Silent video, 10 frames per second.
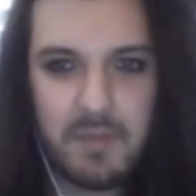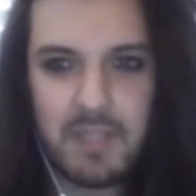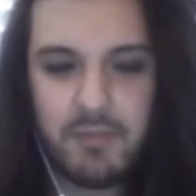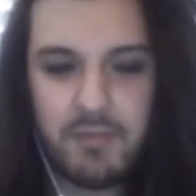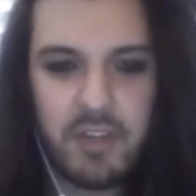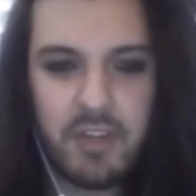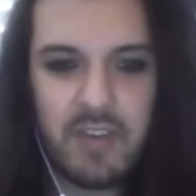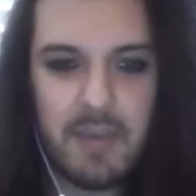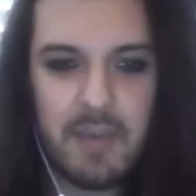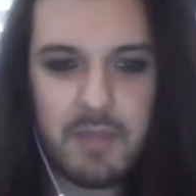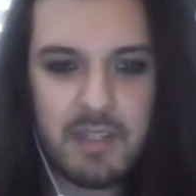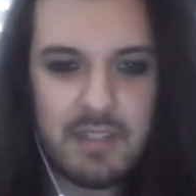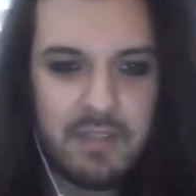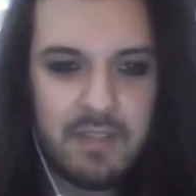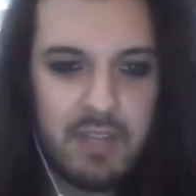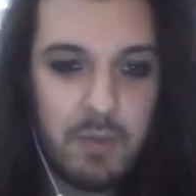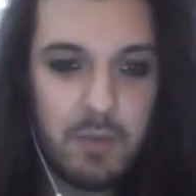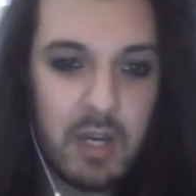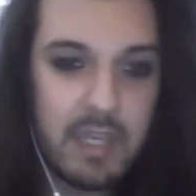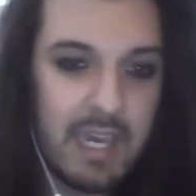did the minis program, and it didn't
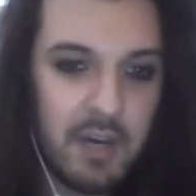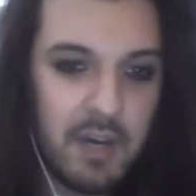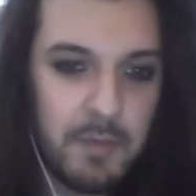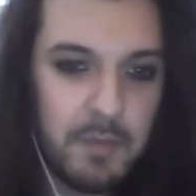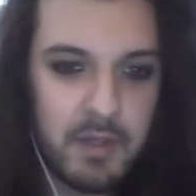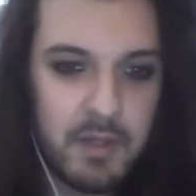really work out.